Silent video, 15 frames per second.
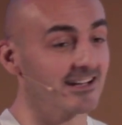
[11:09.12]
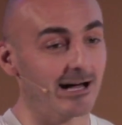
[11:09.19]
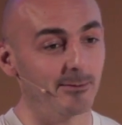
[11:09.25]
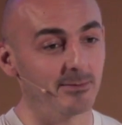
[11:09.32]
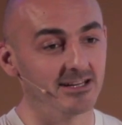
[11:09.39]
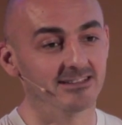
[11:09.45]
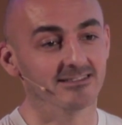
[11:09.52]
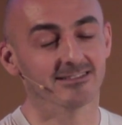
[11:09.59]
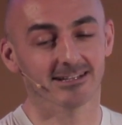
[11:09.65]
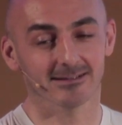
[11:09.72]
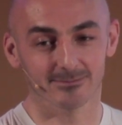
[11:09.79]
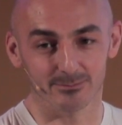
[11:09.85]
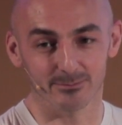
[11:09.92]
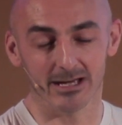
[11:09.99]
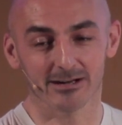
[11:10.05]
They come in,
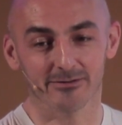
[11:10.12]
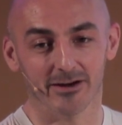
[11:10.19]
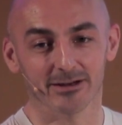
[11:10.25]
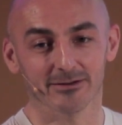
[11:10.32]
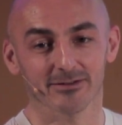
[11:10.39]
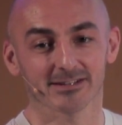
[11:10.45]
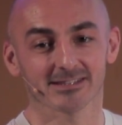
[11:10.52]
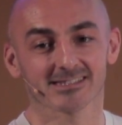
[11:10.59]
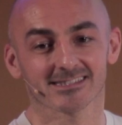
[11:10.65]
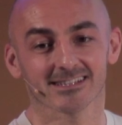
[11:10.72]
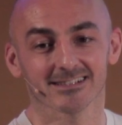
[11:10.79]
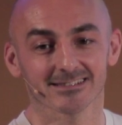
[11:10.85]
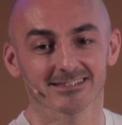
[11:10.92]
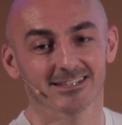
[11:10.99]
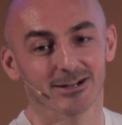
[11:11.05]
they'll make fun of us,
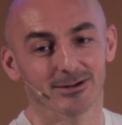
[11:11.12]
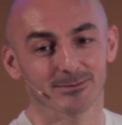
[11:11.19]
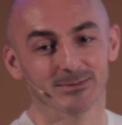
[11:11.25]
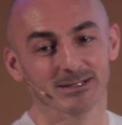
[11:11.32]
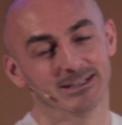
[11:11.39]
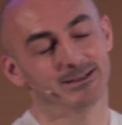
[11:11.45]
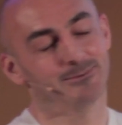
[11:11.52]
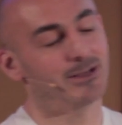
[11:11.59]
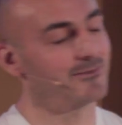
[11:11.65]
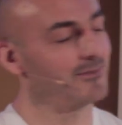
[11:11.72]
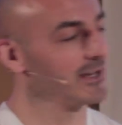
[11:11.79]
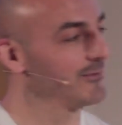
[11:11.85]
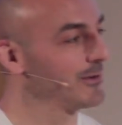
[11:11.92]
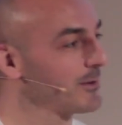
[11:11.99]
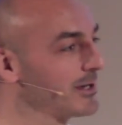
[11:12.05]
they'll, you know, make
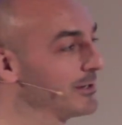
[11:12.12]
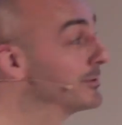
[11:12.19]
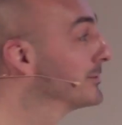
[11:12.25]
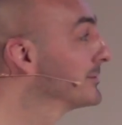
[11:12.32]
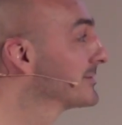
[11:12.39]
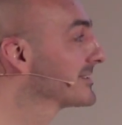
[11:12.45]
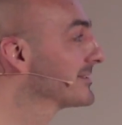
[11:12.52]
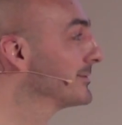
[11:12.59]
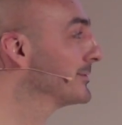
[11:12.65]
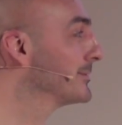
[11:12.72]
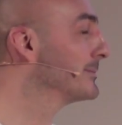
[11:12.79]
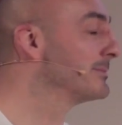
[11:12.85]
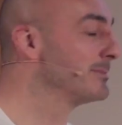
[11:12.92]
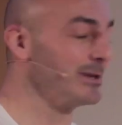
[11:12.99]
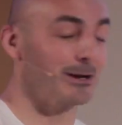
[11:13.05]
fun of our clothes
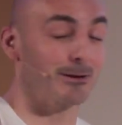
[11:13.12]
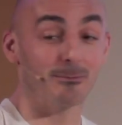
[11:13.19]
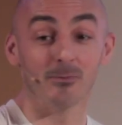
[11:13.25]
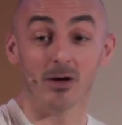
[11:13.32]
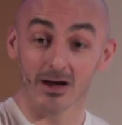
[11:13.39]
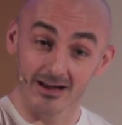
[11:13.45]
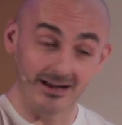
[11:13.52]
or, you know,